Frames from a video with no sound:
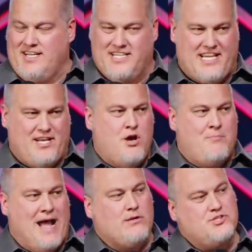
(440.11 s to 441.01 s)
He said,
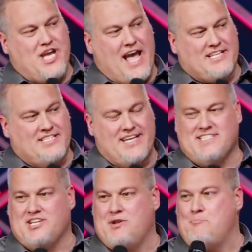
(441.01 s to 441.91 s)
Michael Jackson
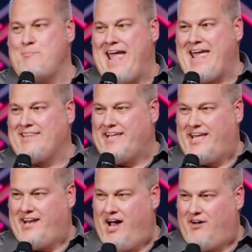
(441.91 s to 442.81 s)
isn't
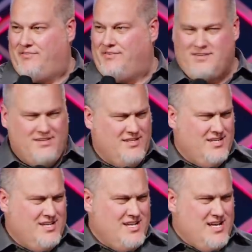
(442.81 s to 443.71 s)
manly enough.
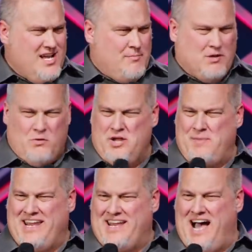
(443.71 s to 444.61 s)
I'm like, what do you
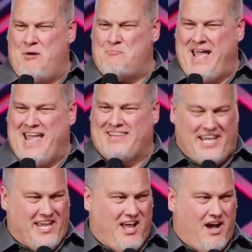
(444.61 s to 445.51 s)
mean not
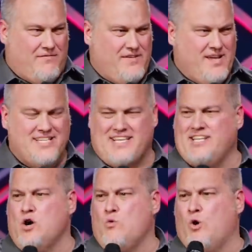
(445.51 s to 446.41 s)
manly enough? He
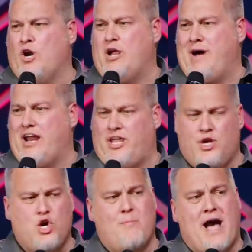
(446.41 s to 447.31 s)
said, don't worry about it.
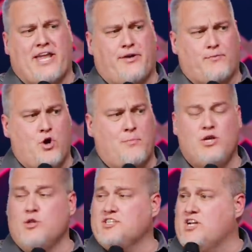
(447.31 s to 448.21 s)
You go back in your room
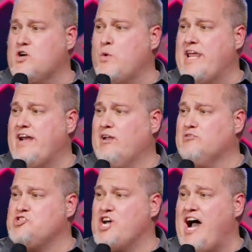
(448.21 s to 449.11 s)
and you listen to Queen and
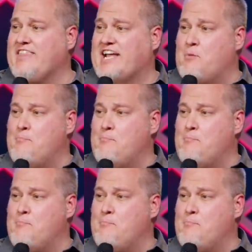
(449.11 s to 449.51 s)
Elton John like